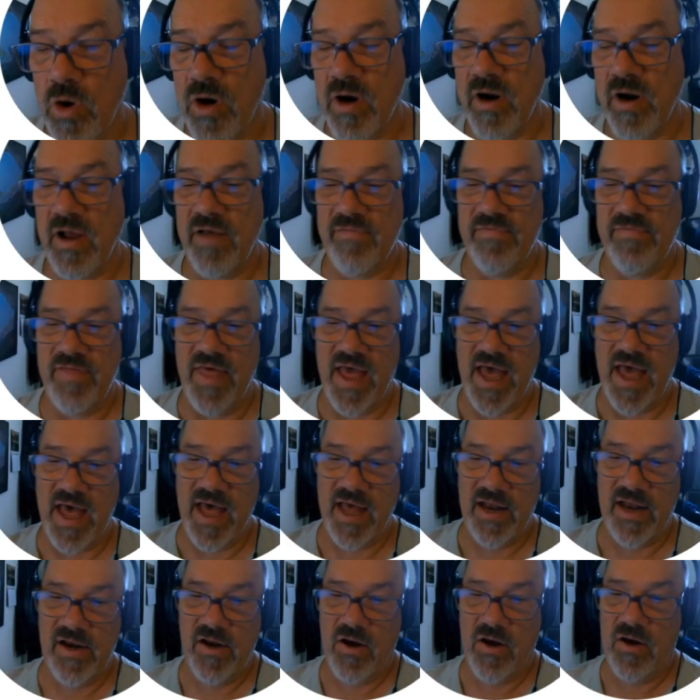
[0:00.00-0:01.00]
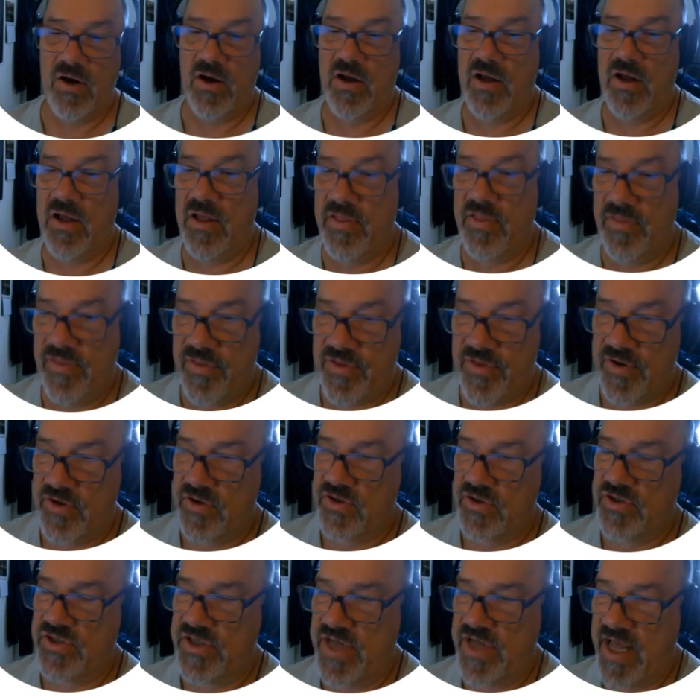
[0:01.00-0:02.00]
of that on
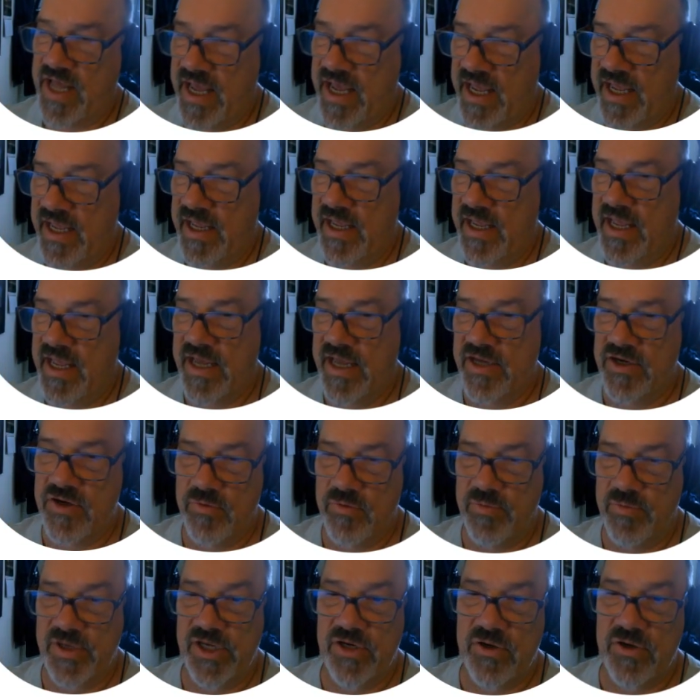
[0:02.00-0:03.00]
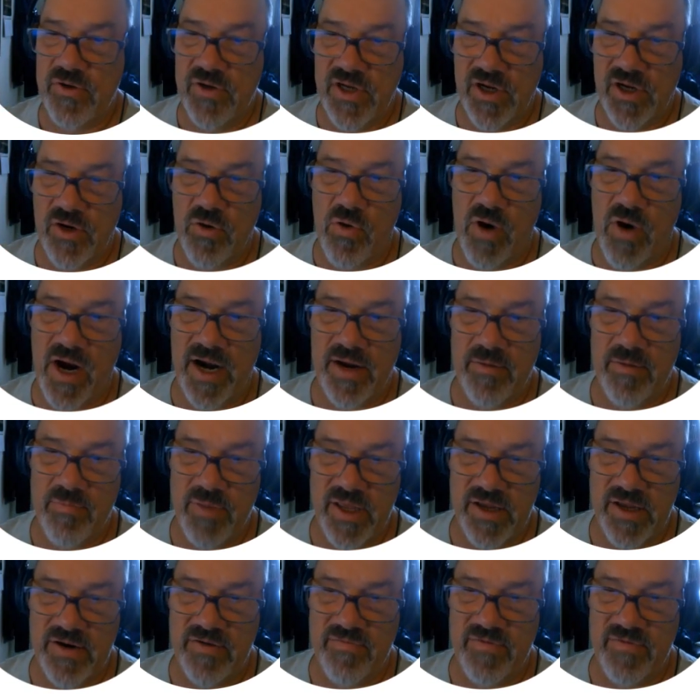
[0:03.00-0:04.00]
Thursday, and you'll be doing quite a bit
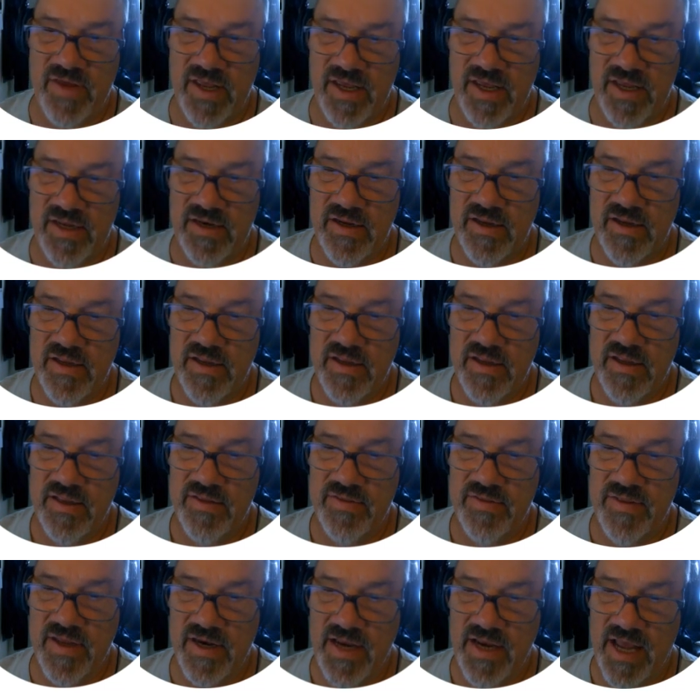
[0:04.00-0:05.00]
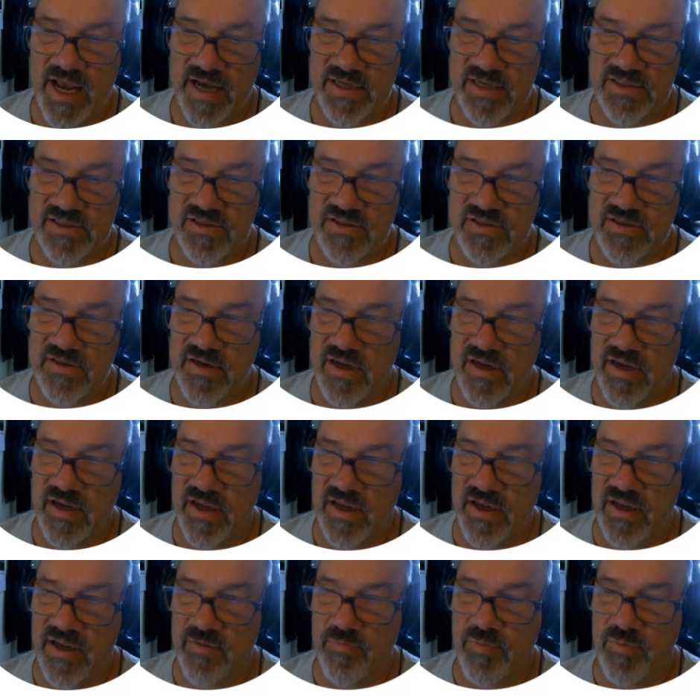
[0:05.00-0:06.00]
of it the next
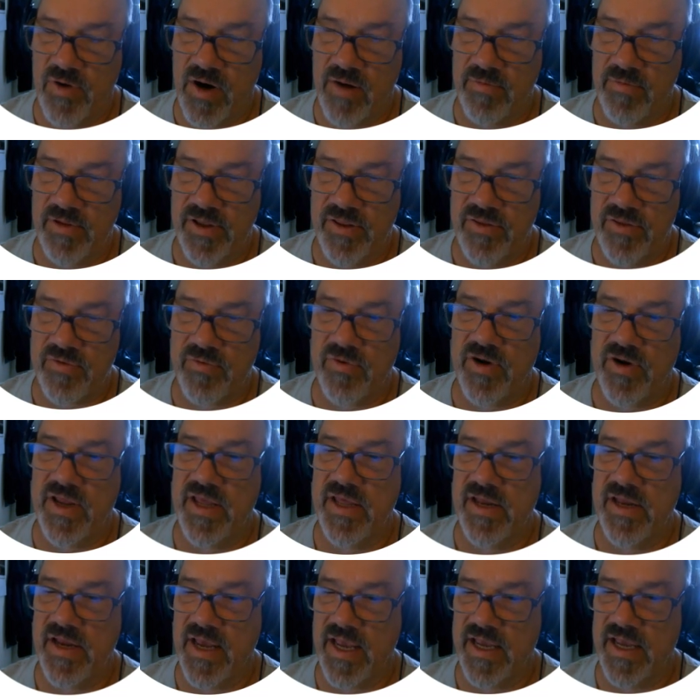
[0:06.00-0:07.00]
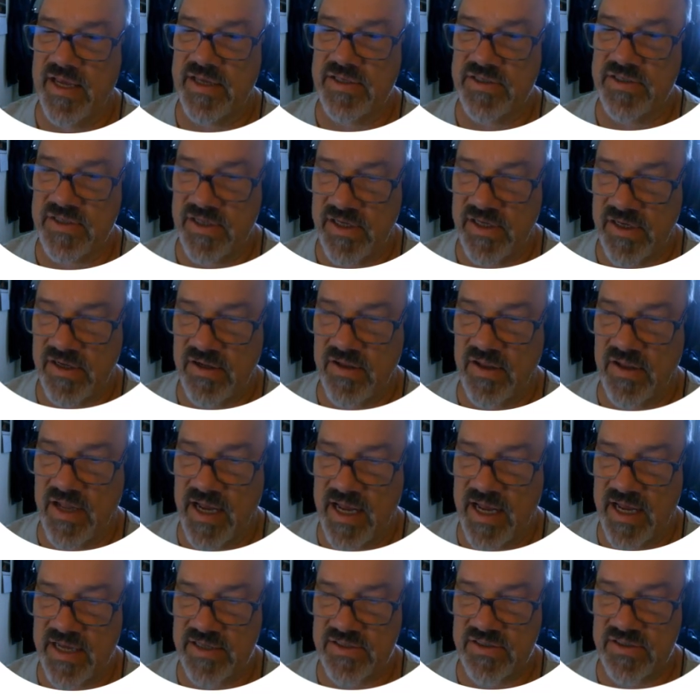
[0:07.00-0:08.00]
probably 3 days in
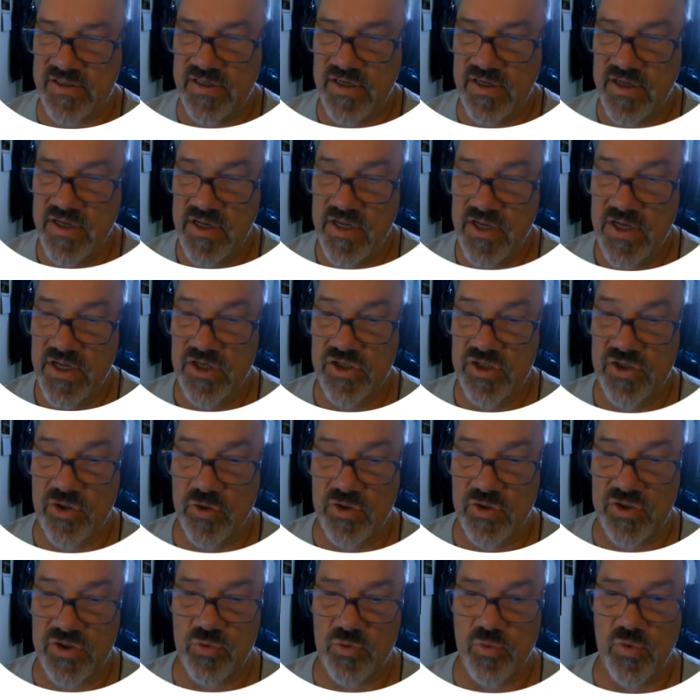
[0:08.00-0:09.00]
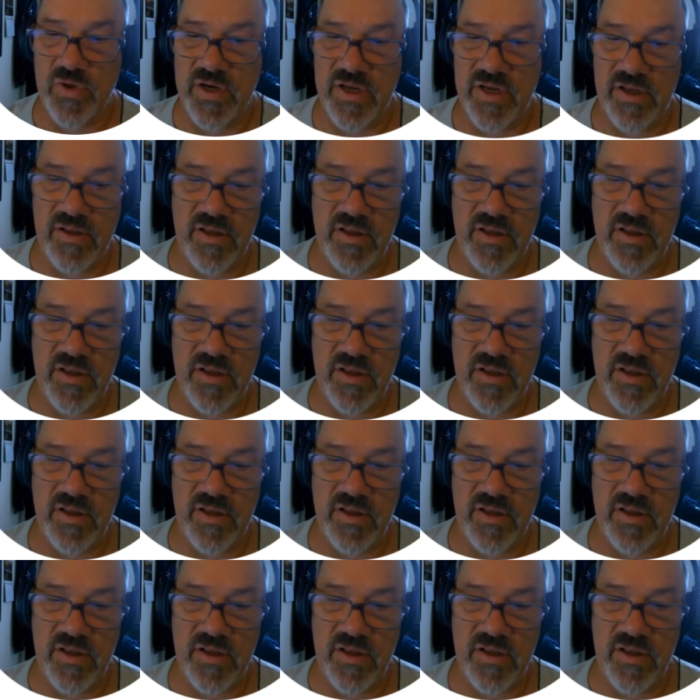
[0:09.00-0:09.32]
class. So it's really